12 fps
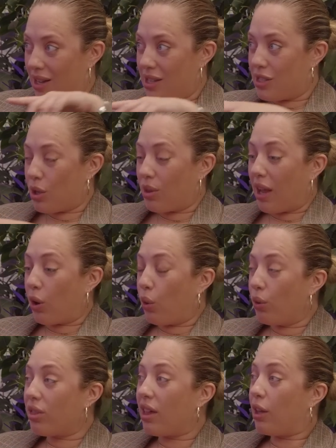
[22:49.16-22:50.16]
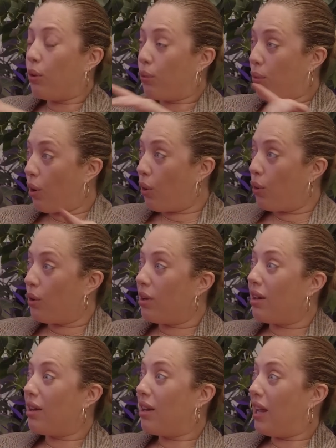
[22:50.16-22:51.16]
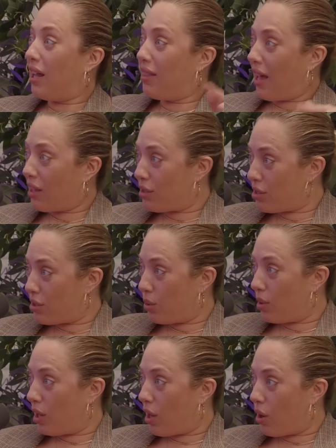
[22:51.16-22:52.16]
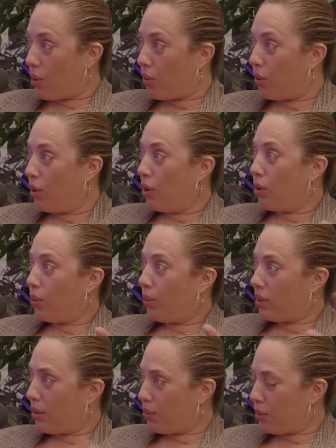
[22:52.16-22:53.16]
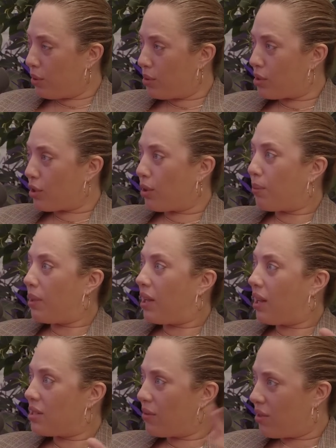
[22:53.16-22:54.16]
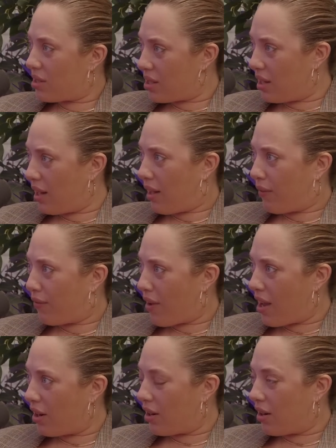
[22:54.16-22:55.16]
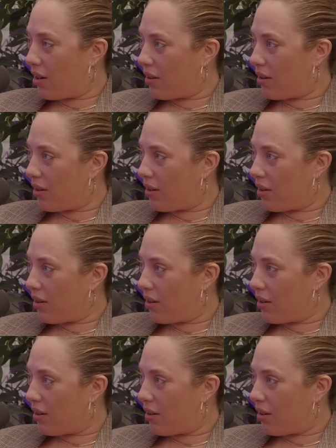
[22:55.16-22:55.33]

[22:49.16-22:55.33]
So that whole thing you wrote in that studio with the producer because of the City on Fire.